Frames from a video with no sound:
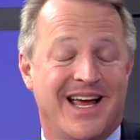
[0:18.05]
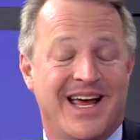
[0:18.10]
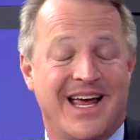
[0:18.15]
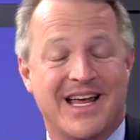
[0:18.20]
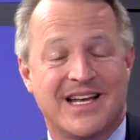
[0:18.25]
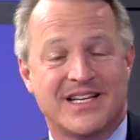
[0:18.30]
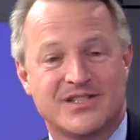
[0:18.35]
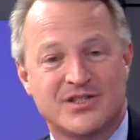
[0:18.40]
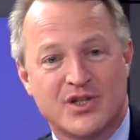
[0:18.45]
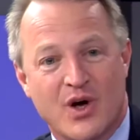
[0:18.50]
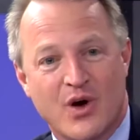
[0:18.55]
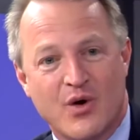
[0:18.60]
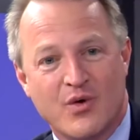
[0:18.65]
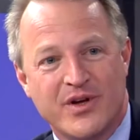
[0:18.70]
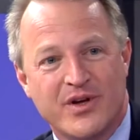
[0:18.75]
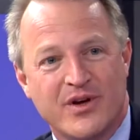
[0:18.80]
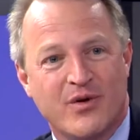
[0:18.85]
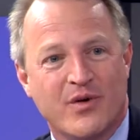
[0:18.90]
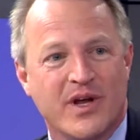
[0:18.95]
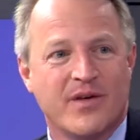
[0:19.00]
And so,
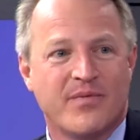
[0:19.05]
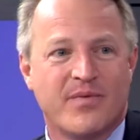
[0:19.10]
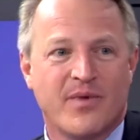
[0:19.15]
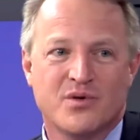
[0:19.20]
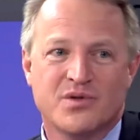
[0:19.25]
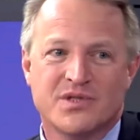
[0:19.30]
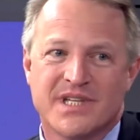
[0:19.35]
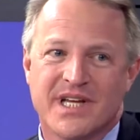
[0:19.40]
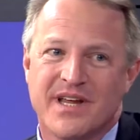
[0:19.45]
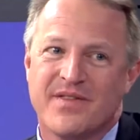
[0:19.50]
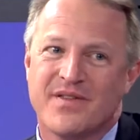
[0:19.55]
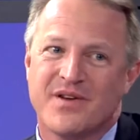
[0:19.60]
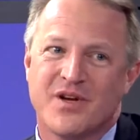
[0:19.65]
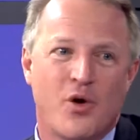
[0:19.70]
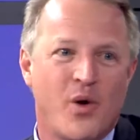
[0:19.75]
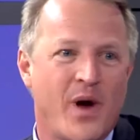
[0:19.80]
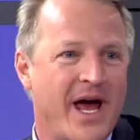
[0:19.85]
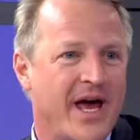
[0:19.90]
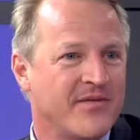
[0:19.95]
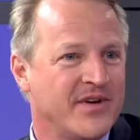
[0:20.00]
you know, if those teeth
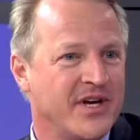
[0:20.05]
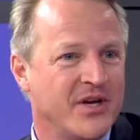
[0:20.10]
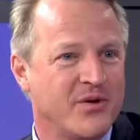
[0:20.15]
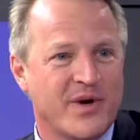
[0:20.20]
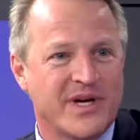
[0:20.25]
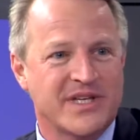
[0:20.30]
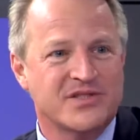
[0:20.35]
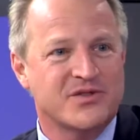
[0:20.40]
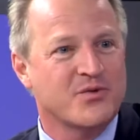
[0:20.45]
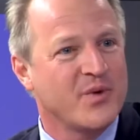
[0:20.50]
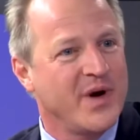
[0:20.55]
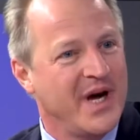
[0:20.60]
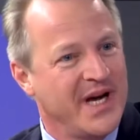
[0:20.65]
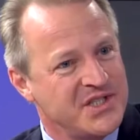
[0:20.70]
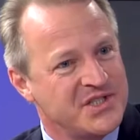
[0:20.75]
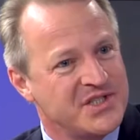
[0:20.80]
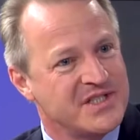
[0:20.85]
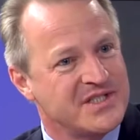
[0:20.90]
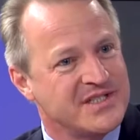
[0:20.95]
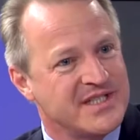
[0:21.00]
don't have any
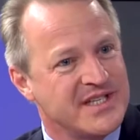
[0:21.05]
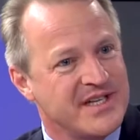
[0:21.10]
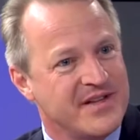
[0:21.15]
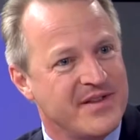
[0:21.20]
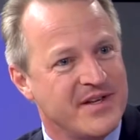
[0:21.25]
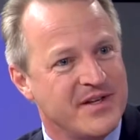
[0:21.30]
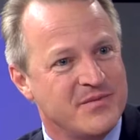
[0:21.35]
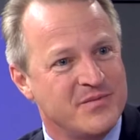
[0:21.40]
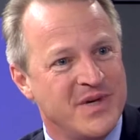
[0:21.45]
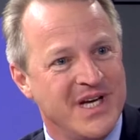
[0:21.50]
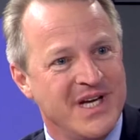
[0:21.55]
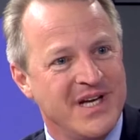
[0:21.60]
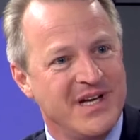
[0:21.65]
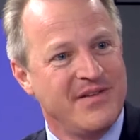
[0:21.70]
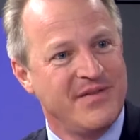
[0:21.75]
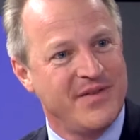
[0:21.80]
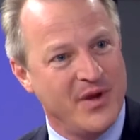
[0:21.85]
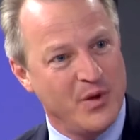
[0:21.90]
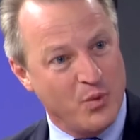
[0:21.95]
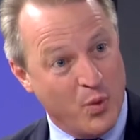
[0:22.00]
restorations in them,
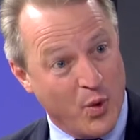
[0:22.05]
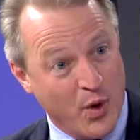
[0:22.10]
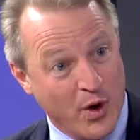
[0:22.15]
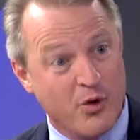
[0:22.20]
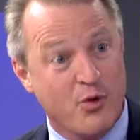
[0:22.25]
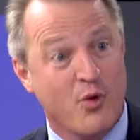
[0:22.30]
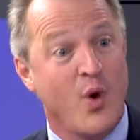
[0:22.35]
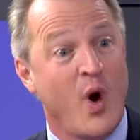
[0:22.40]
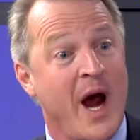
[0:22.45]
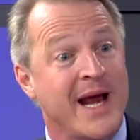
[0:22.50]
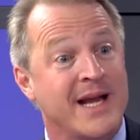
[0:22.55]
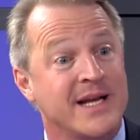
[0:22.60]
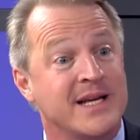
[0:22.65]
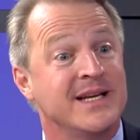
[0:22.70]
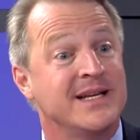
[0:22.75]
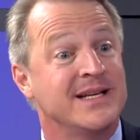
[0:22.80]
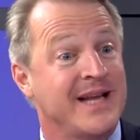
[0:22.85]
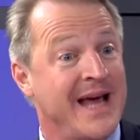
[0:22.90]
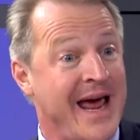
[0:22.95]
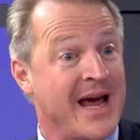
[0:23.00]
then we're
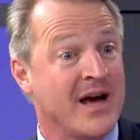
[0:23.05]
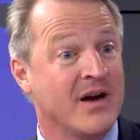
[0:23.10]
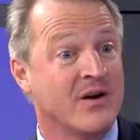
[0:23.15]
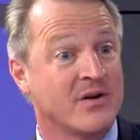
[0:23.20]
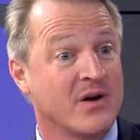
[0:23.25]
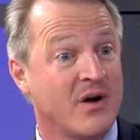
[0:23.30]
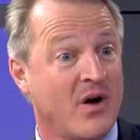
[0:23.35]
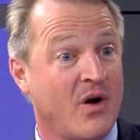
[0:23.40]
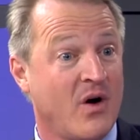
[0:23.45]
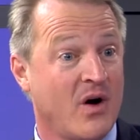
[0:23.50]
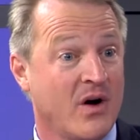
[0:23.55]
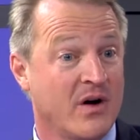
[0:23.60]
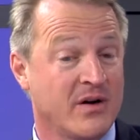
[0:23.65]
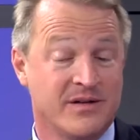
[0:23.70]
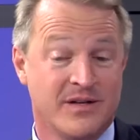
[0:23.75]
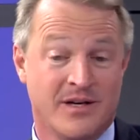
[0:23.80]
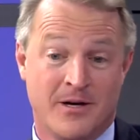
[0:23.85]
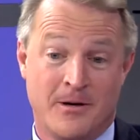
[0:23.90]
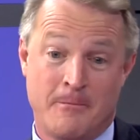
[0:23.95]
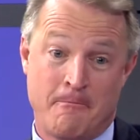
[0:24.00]
grinding down
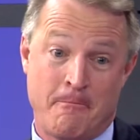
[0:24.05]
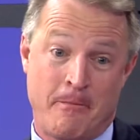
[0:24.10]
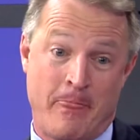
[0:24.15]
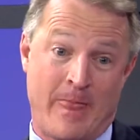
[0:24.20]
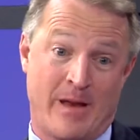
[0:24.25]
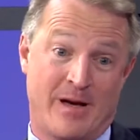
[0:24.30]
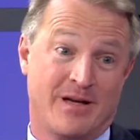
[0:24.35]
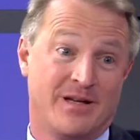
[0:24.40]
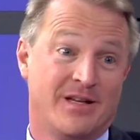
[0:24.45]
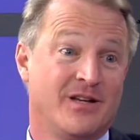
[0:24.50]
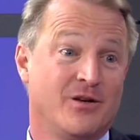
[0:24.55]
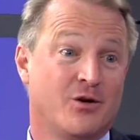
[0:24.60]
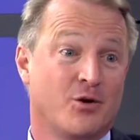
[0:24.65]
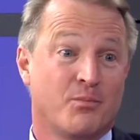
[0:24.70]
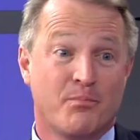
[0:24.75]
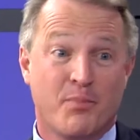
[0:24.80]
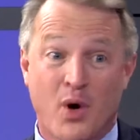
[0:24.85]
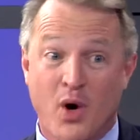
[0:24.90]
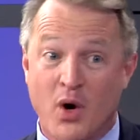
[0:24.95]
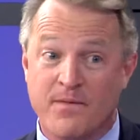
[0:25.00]
on, you
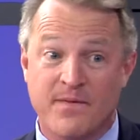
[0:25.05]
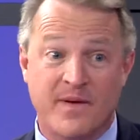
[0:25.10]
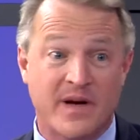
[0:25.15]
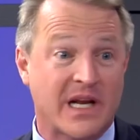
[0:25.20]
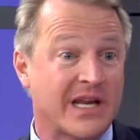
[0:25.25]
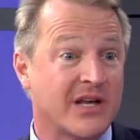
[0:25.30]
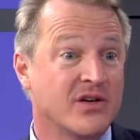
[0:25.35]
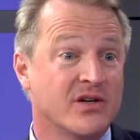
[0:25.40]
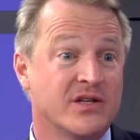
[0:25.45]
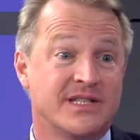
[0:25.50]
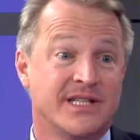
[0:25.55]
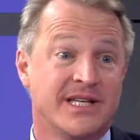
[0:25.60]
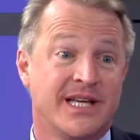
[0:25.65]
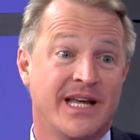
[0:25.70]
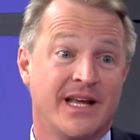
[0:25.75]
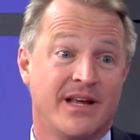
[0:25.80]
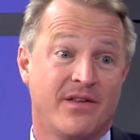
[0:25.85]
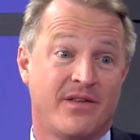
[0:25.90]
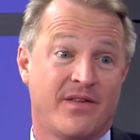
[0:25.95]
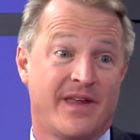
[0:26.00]
know, perfectly good
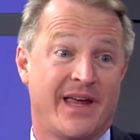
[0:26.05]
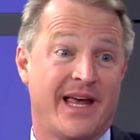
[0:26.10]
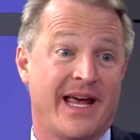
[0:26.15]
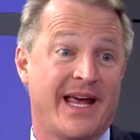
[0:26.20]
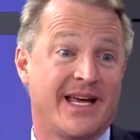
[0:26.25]
teeth.